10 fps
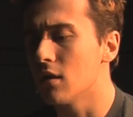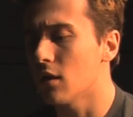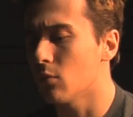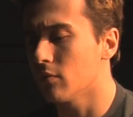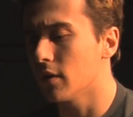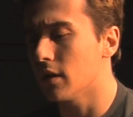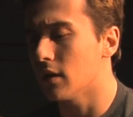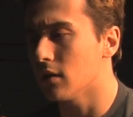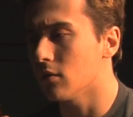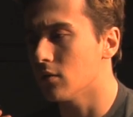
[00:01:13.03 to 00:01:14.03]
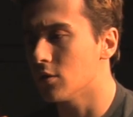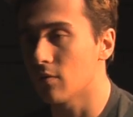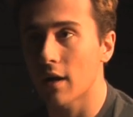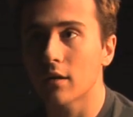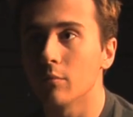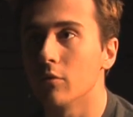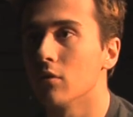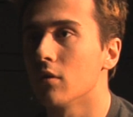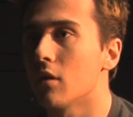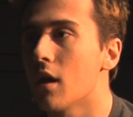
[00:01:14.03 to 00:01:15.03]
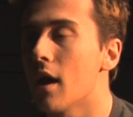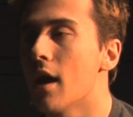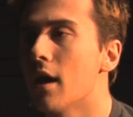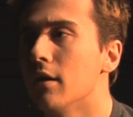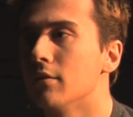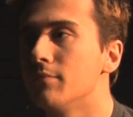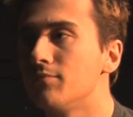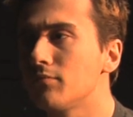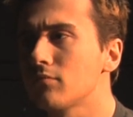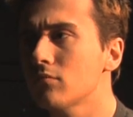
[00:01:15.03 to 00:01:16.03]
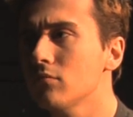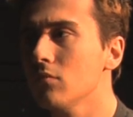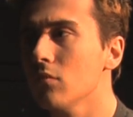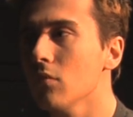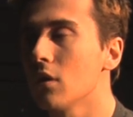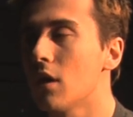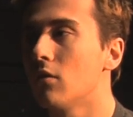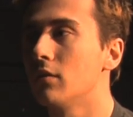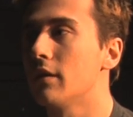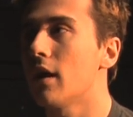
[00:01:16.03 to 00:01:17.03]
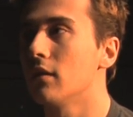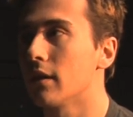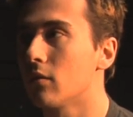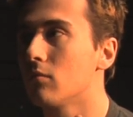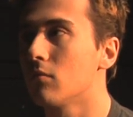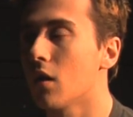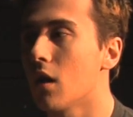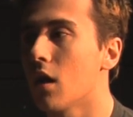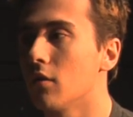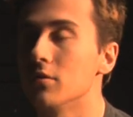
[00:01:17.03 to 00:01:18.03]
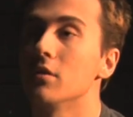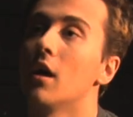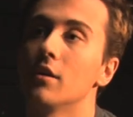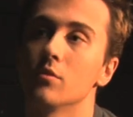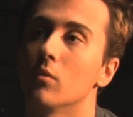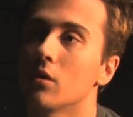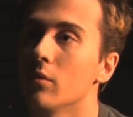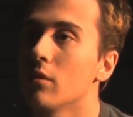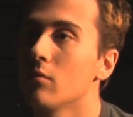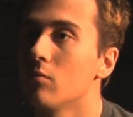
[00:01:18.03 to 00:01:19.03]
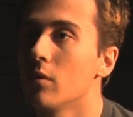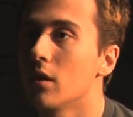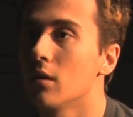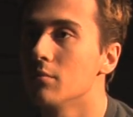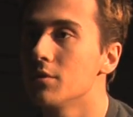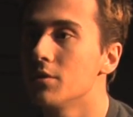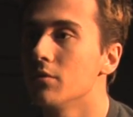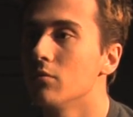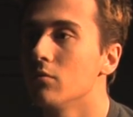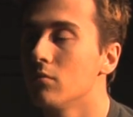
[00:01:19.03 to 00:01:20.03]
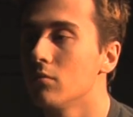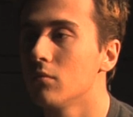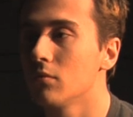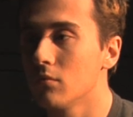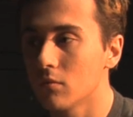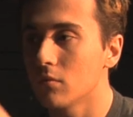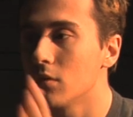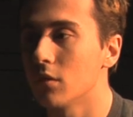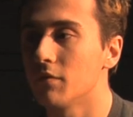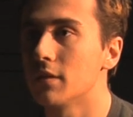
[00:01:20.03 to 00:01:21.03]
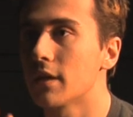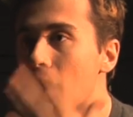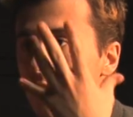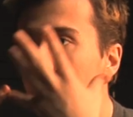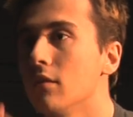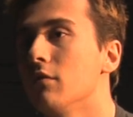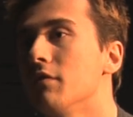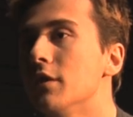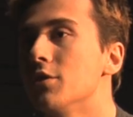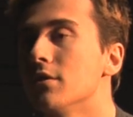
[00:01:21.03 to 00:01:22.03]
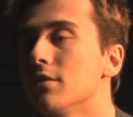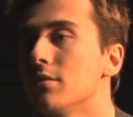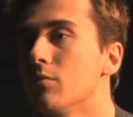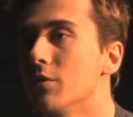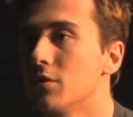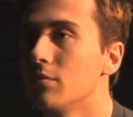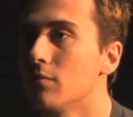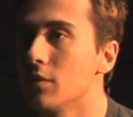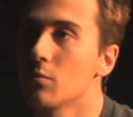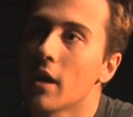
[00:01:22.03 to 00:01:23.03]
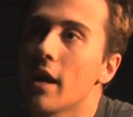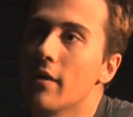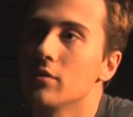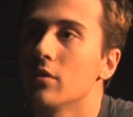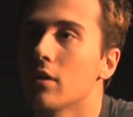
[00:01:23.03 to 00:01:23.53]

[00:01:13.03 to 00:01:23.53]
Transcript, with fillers: they were really directable, and not only that, like there's a lot to work with when it comes to their physicality, their features, which is what I have to